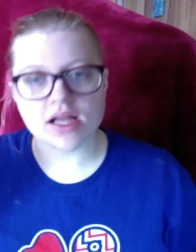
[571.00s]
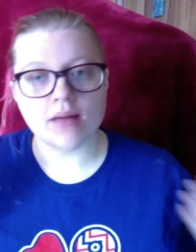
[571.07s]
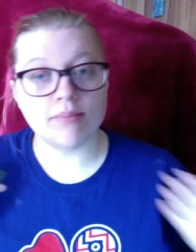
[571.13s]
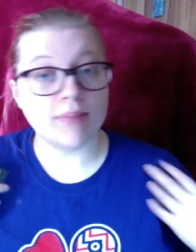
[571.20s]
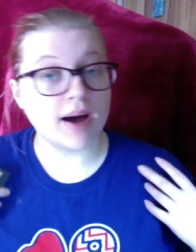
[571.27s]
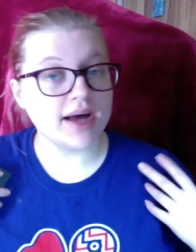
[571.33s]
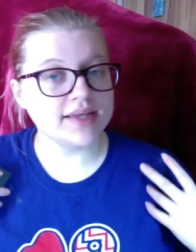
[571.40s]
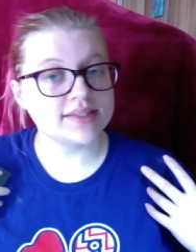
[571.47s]
not
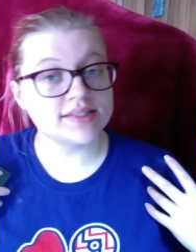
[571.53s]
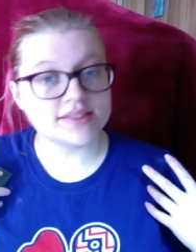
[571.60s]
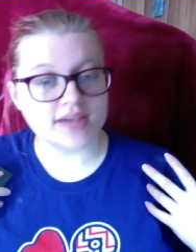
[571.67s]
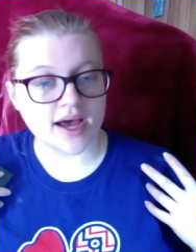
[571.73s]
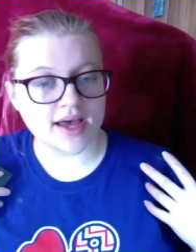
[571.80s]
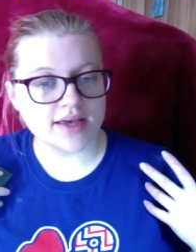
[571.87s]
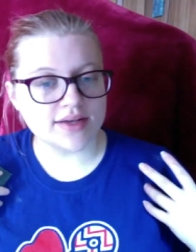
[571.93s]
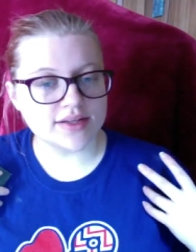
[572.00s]
my
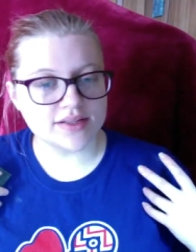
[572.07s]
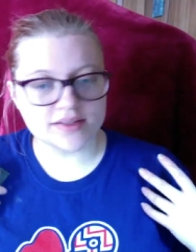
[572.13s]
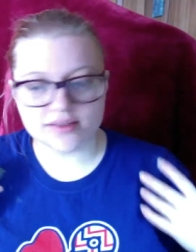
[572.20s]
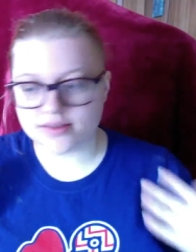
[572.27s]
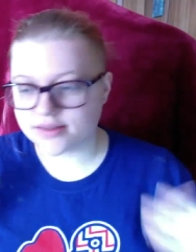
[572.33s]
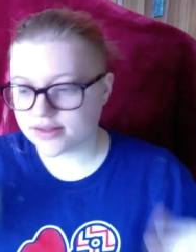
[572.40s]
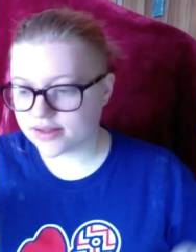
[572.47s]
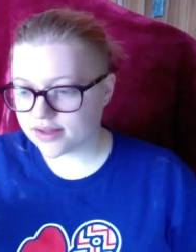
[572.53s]
style.
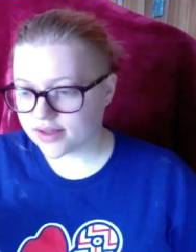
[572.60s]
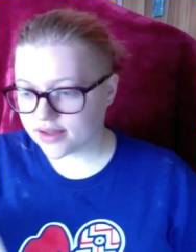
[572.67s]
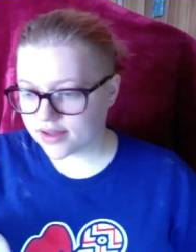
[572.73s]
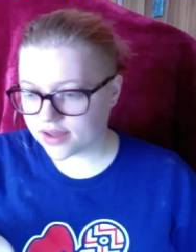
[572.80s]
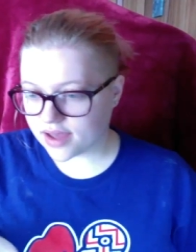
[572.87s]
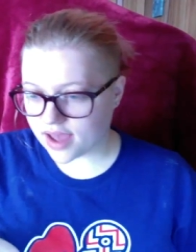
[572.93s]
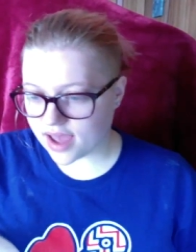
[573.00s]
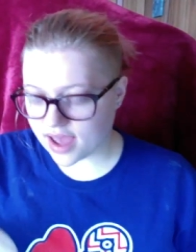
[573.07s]

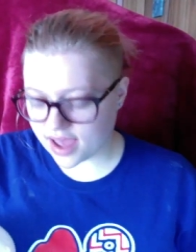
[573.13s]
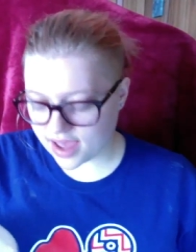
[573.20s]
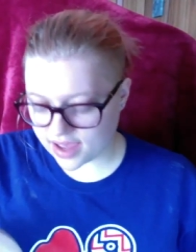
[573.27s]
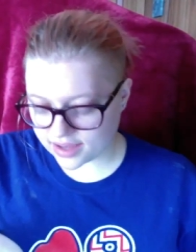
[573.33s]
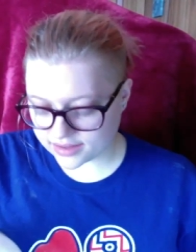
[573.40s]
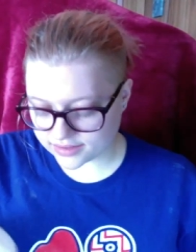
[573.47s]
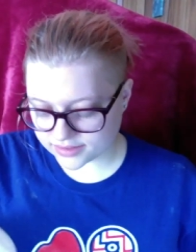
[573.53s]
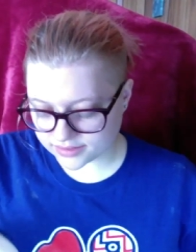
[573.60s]

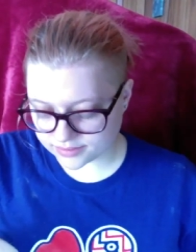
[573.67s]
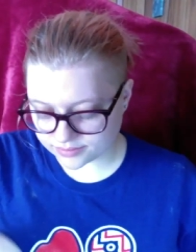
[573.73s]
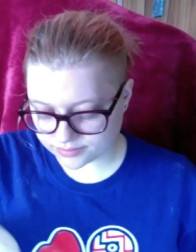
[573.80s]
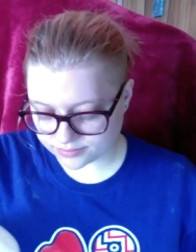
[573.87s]
And